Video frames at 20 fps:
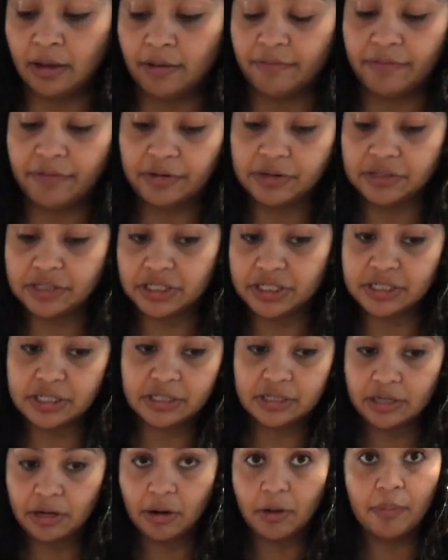for just,
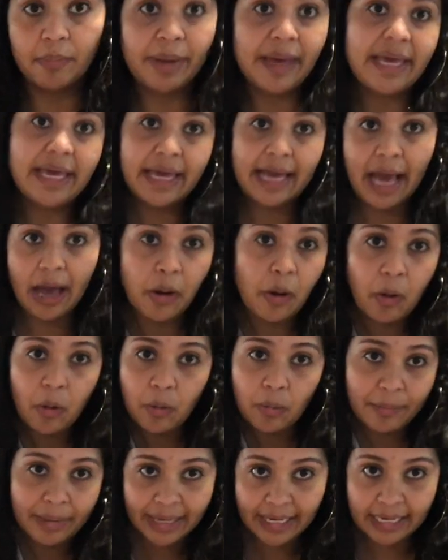baking at
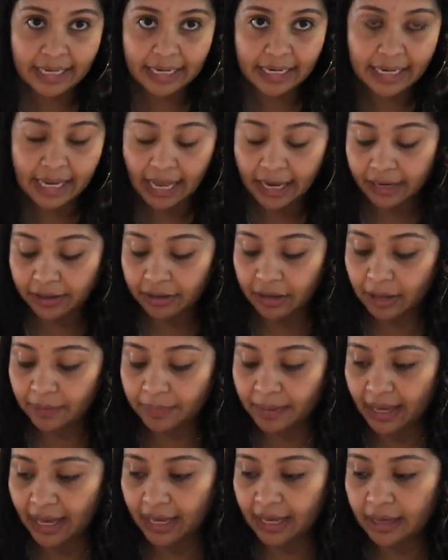home, making any kind of
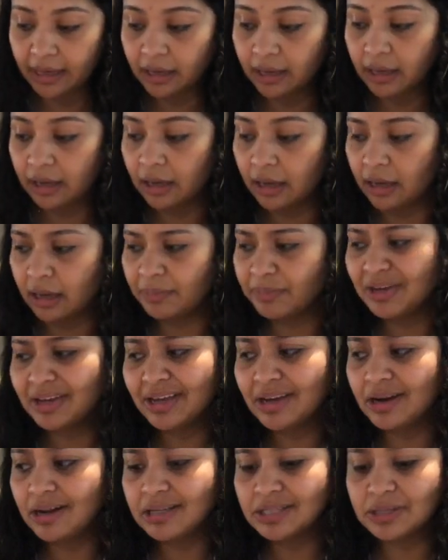cupcake. You
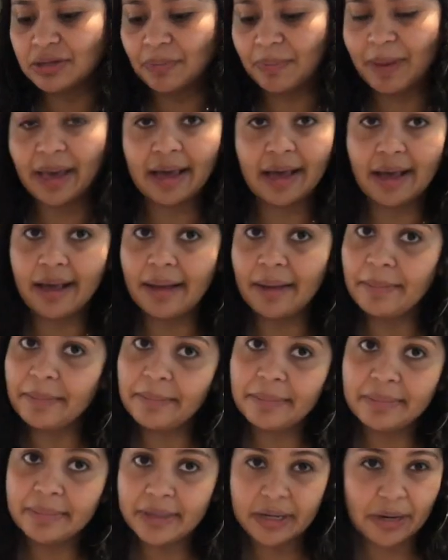can also pick up,
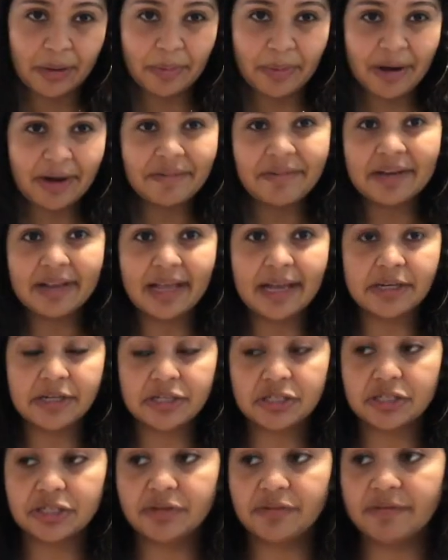whatever
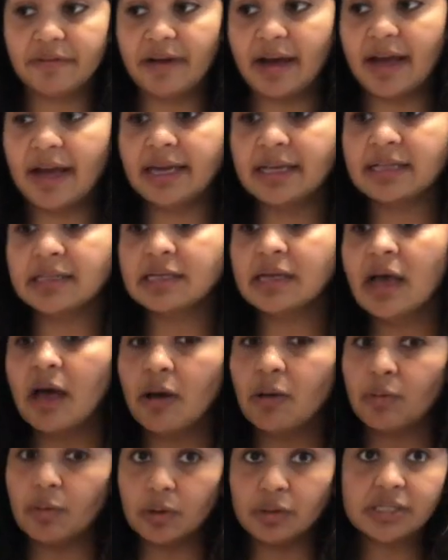liners you find.
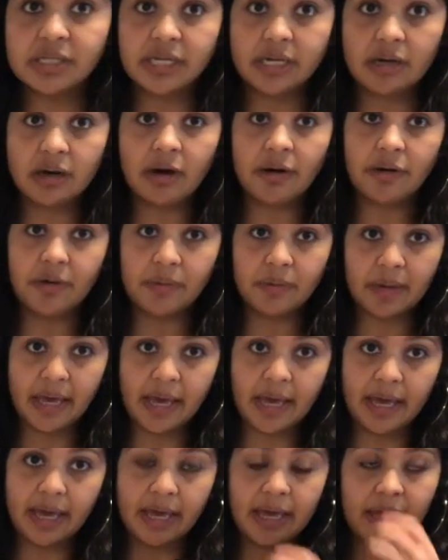Wilton are
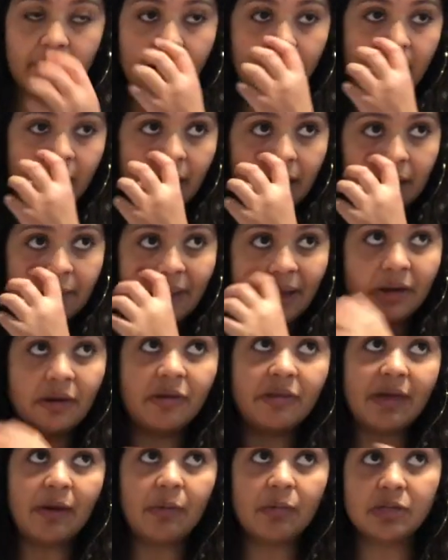okay. I know
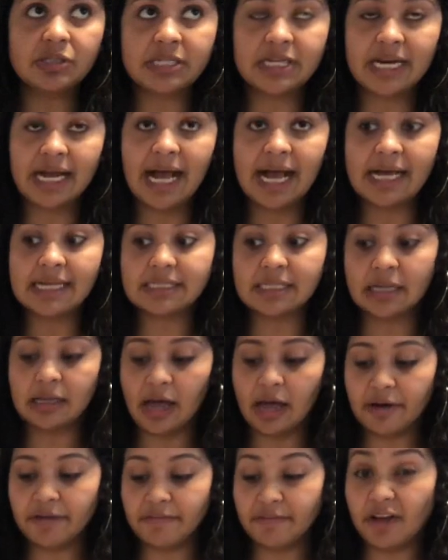that Wilton has a
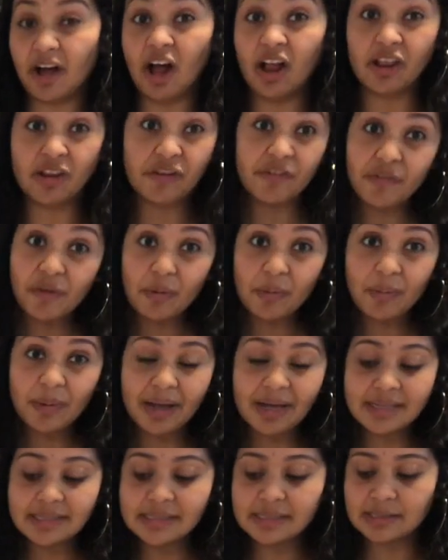lot of colorful
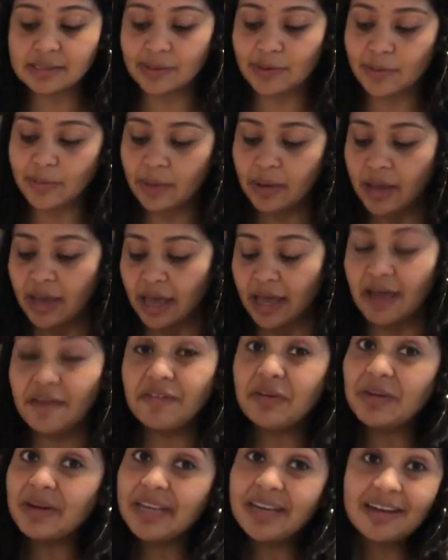ones, so if
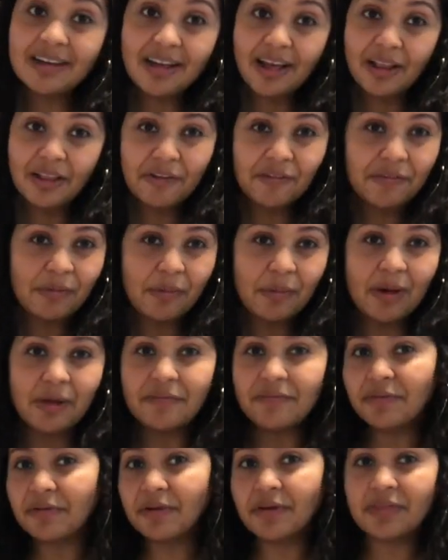you need a colorful one
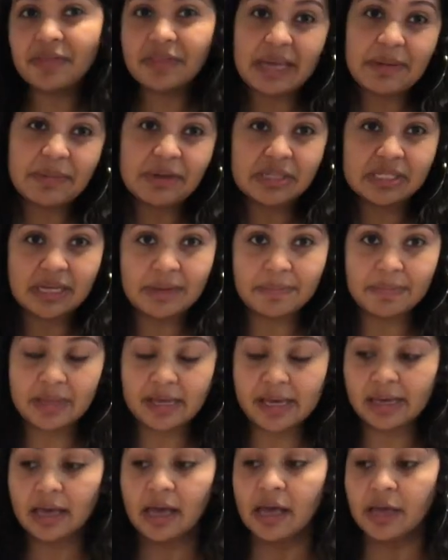for a theme or
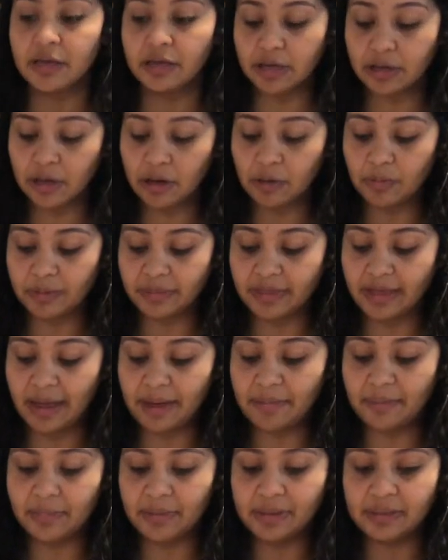something, you can go with
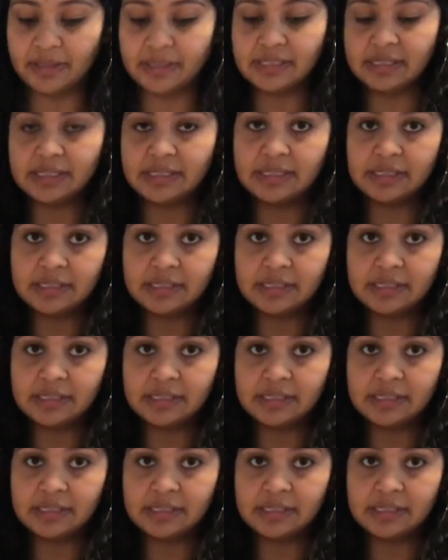them, but this